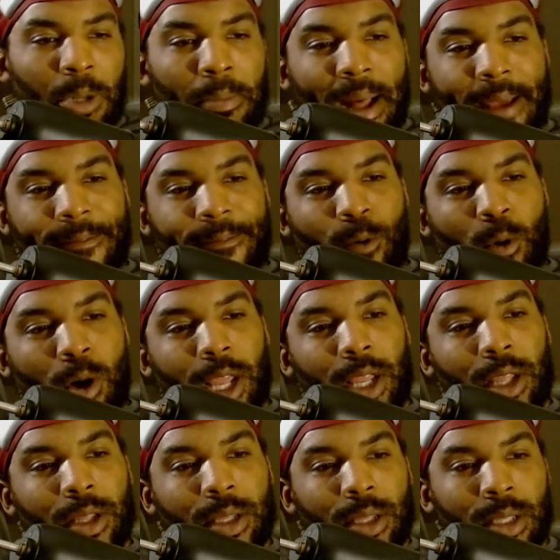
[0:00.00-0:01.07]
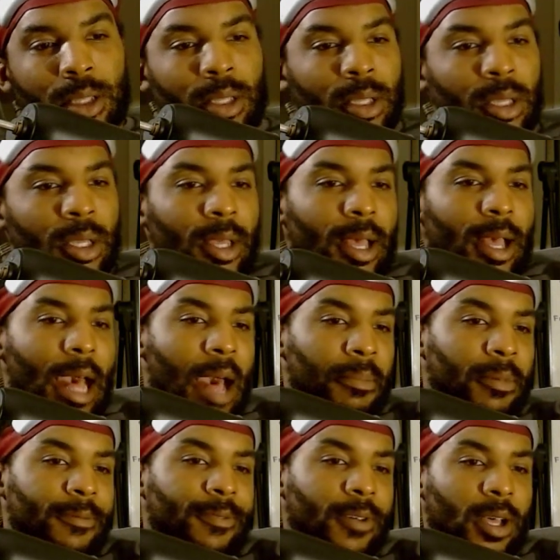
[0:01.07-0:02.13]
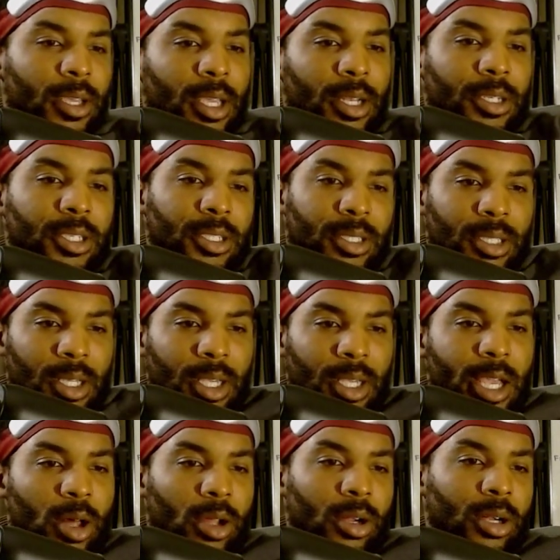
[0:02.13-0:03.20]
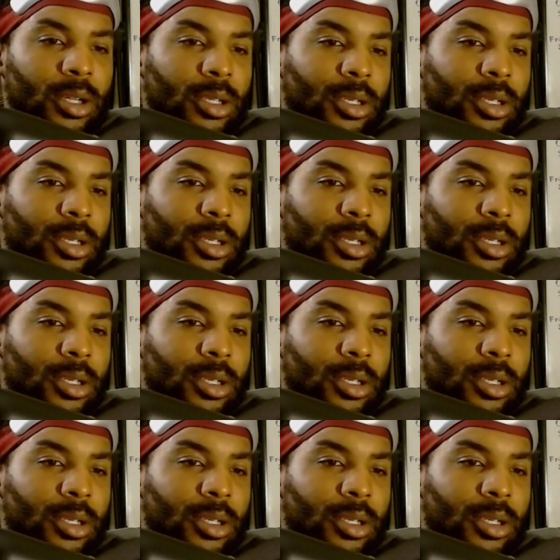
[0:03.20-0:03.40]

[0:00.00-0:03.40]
by 40, I'm a fucking just a killer.